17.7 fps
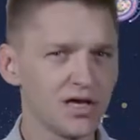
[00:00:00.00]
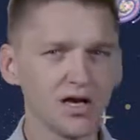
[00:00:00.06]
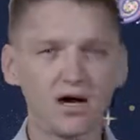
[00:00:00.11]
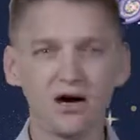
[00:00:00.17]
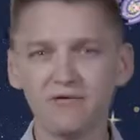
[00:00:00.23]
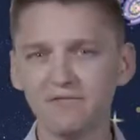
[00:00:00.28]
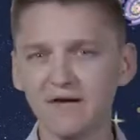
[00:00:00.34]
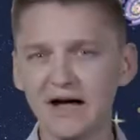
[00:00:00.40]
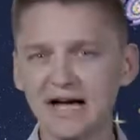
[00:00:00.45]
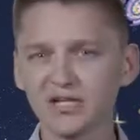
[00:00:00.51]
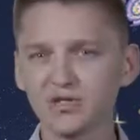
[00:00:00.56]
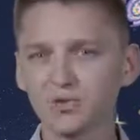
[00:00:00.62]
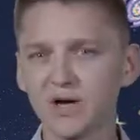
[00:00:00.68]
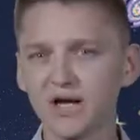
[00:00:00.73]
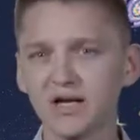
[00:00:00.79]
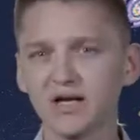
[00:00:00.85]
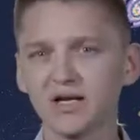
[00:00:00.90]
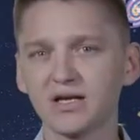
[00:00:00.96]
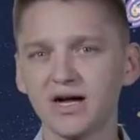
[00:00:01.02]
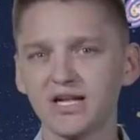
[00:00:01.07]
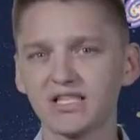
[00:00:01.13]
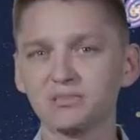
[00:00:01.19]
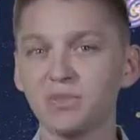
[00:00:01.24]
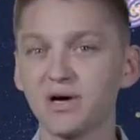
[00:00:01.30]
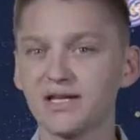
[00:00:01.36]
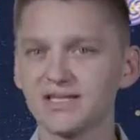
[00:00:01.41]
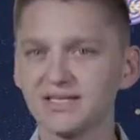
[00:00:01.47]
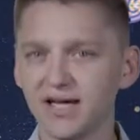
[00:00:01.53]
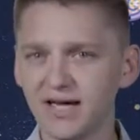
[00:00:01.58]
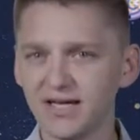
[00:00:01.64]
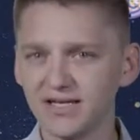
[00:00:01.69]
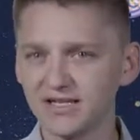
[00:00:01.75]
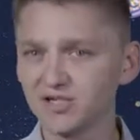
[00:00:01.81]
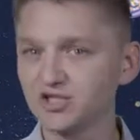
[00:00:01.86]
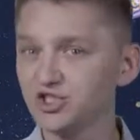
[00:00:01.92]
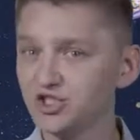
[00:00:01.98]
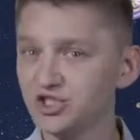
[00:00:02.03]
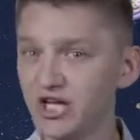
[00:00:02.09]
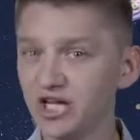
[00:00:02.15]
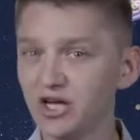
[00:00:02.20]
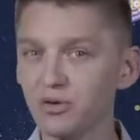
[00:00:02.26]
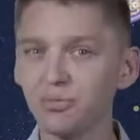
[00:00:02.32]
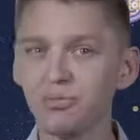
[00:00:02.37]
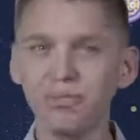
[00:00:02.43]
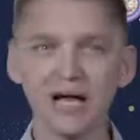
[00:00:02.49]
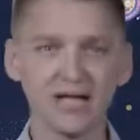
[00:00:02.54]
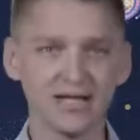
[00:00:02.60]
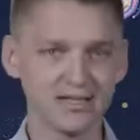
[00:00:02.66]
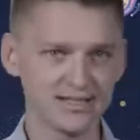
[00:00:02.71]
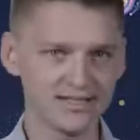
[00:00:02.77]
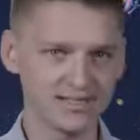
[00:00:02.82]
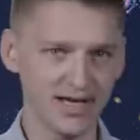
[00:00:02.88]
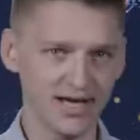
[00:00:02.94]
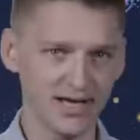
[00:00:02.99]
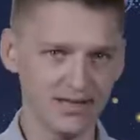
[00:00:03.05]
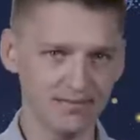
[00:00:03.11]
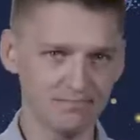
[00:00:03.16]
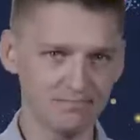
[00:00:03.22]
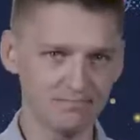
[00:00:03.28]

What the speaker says: a fact recognized by scientist Jacob Bekenstein.